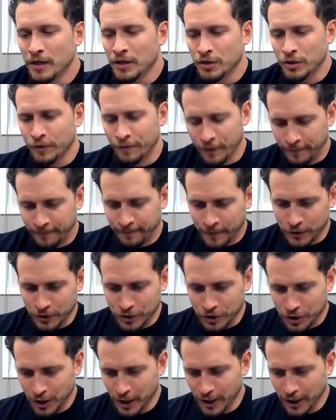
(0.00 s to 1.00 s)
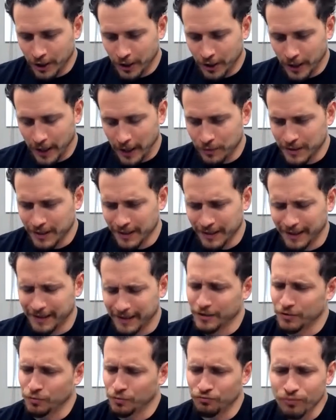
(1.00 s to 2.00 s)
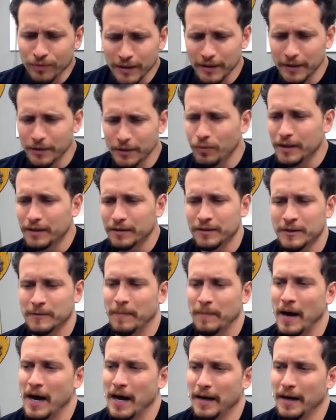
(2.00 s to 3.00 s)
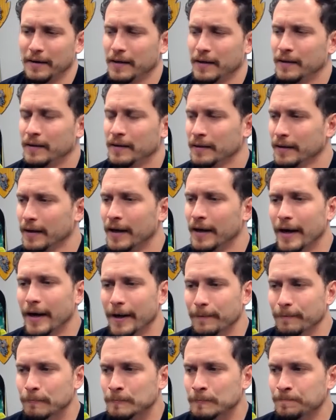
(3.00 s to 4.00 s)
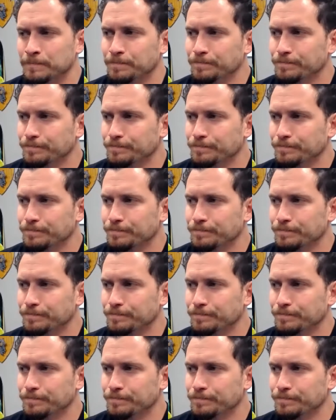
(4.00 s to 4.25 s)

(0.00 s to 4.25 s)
So for the first year, I was in like this really weird spot. Um,